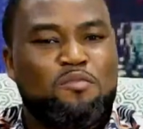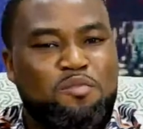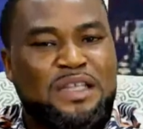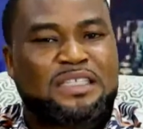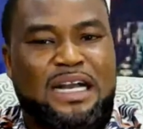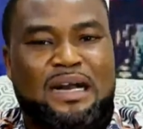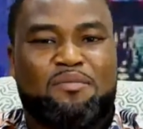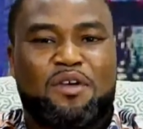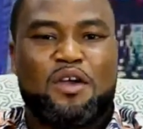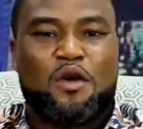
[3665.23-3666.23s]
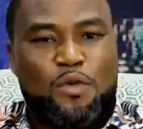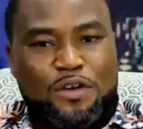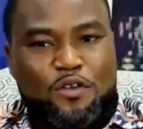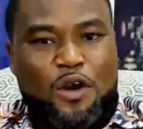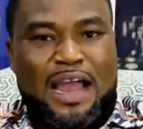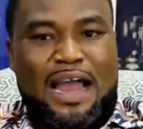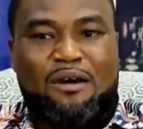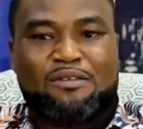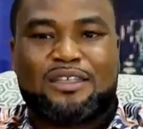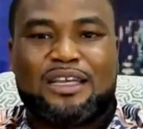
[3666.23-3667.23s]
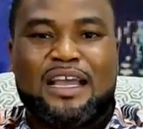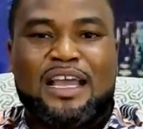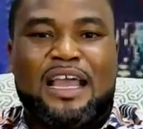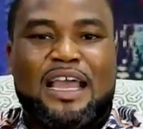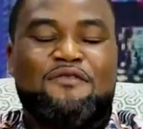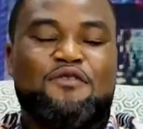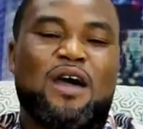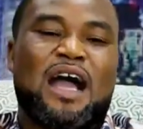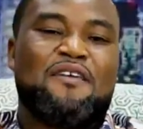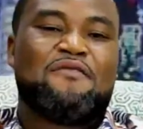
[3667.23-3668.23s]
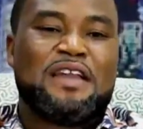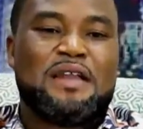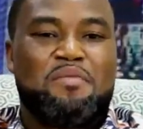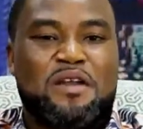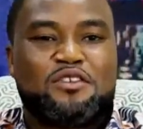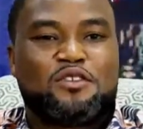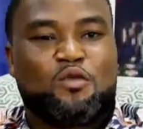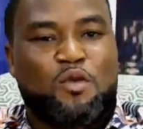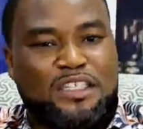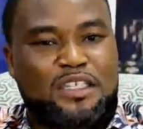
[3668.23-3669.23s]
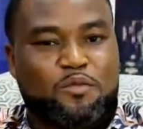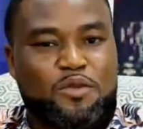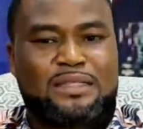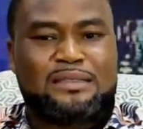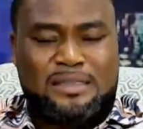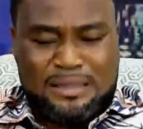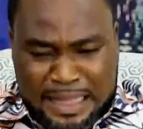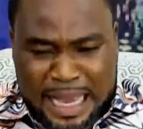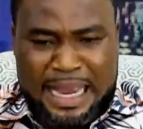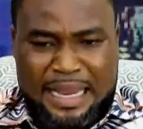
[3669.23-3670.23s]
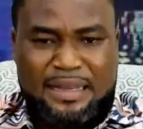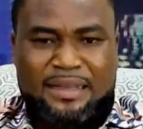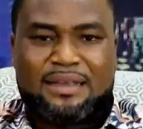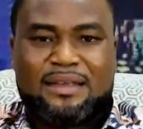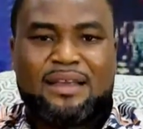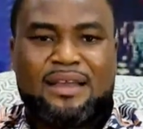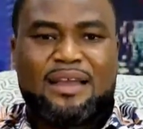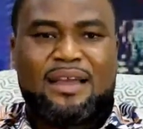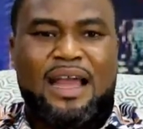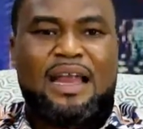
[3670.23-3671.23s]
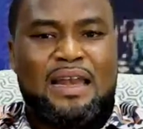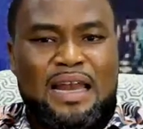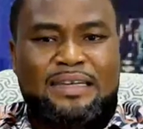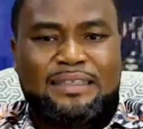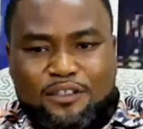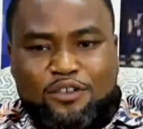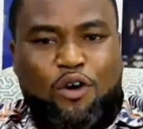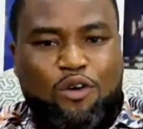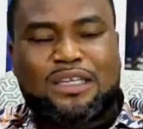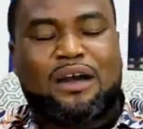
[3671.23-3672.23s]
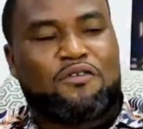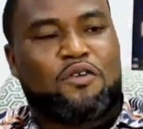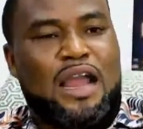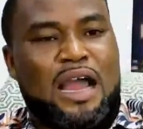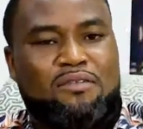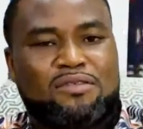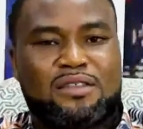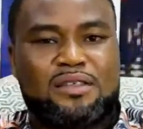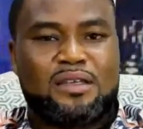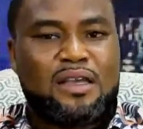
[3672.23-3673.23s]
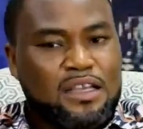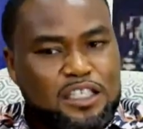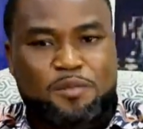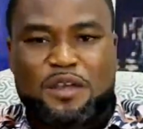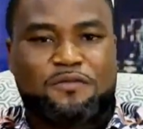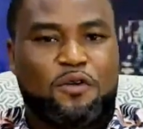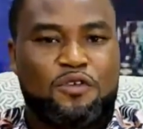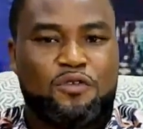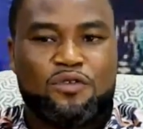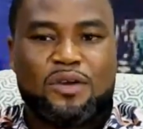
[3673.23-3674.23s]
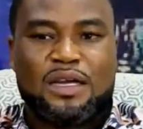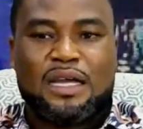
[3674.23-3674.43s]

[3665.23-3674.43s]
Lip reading: want to pitch camp with Royal House. If you have any place you worship with, stay and let this altar of Royal House speak for you.